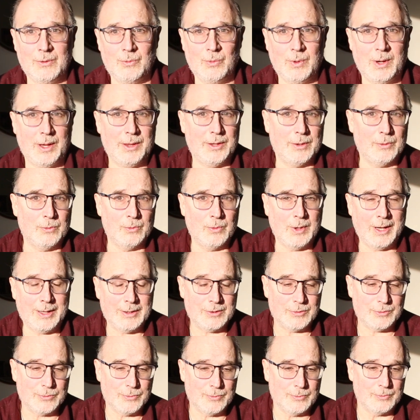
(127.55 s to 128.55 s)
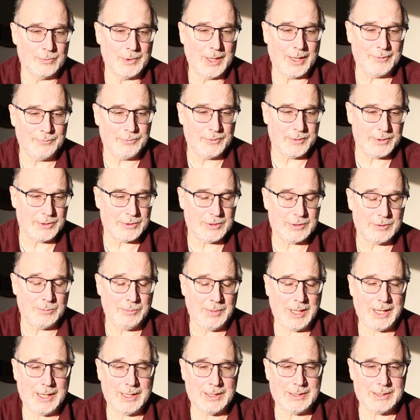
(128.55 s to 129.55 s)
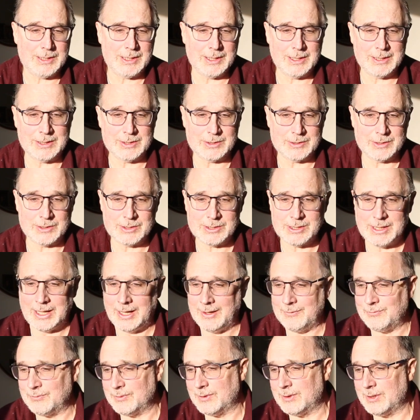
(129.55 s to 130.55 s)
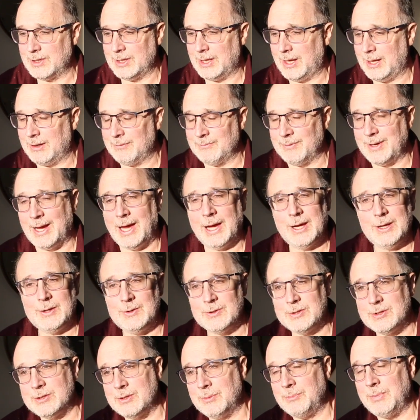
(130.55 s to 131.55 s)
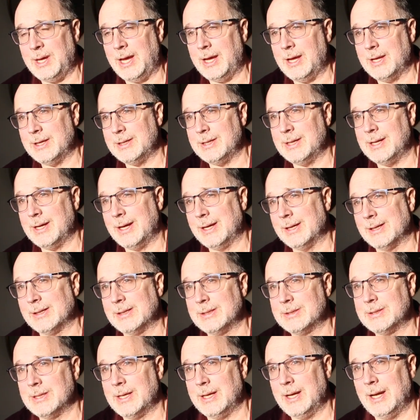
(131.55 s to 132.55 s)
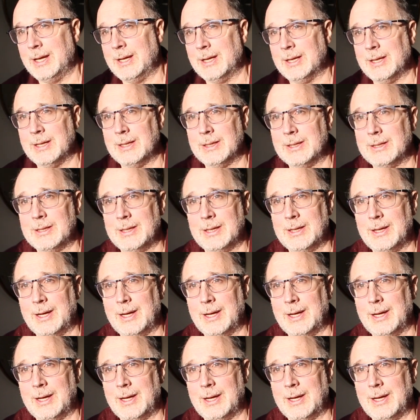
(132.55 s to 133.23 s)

whether reference semantics are safer than value semantics, and